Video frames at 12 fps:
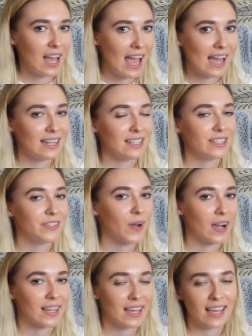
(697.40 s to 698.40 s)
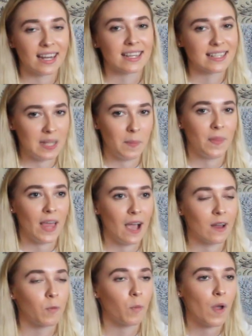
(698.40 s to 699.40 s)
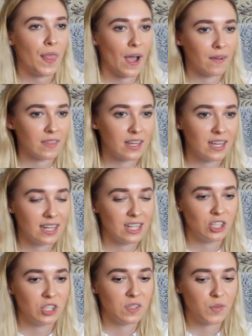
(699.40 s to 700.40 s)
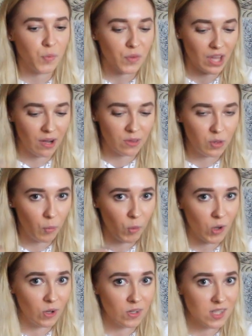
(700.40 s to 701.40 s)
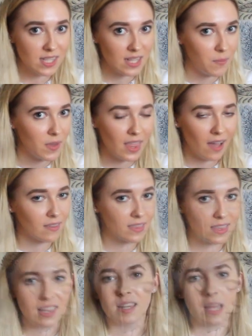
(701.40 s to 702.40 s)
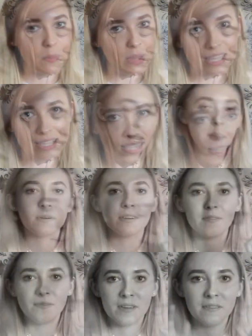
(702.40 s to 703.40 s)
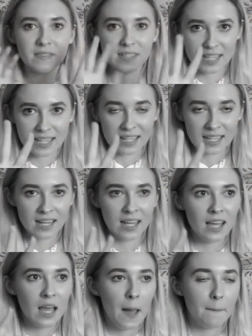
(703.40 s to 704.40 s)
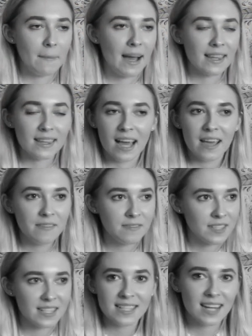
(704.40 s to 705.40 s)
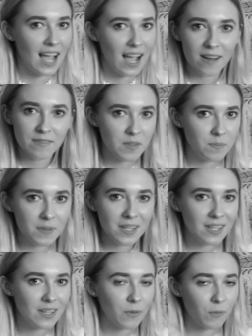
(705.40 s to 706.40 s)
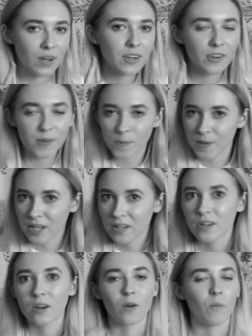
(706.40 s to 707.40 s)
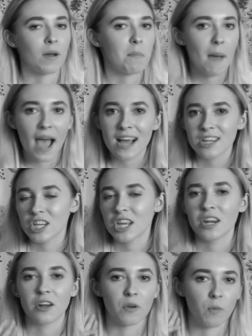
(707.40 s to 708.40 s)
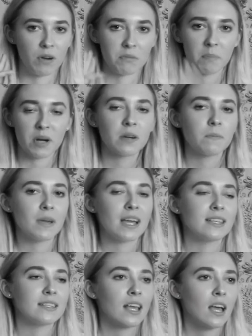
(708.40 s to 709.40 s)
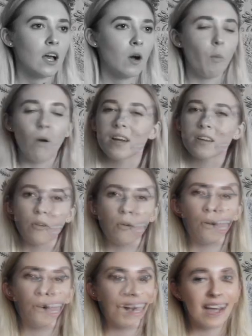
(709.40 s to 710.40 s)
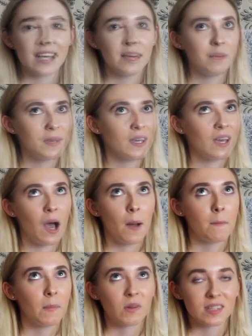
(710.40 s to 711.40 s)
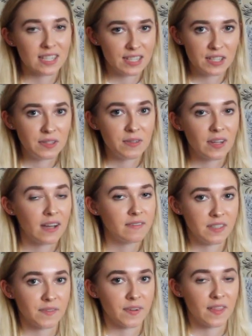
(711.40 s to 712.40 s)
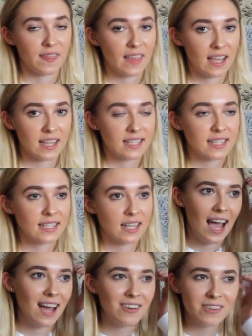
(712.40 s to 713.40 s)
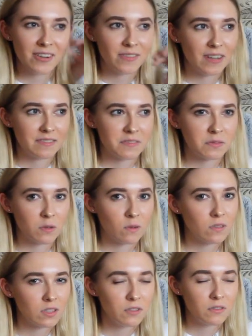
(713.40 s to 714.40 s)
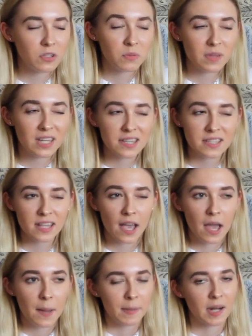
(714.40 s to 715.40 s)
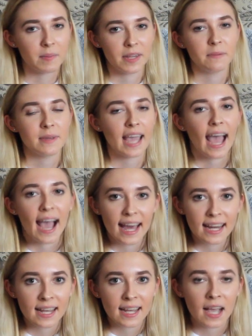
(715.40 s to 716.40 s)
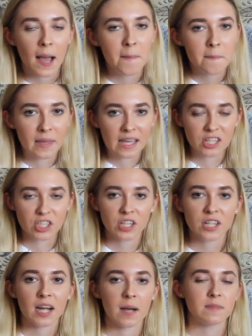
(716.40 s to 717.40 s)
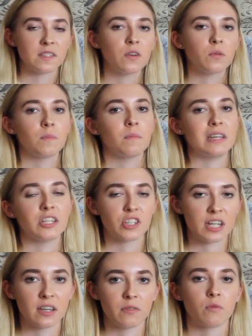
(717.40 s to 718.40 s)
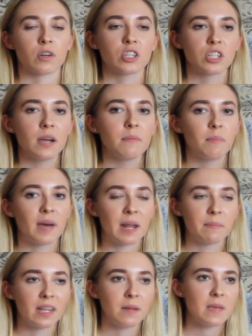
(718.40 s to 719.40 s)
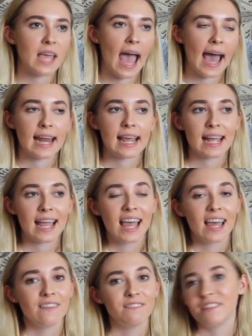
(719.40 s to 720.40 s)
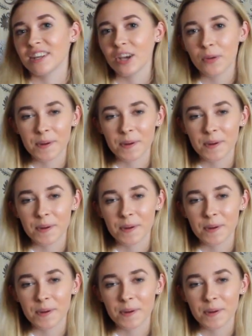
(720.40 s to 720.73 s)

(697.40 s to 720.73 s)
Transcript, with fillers: and you can accept that without the conditions, without the walls, and without the limit. Number fifteen, my life doesn't have to be one career or one passion or one purpose, one goal. It can be a multitude of different things. I don't know if I've told YouTube this, but I'm gonna be adding a major. I'm still majoring in worship, but I'm gonna be adding video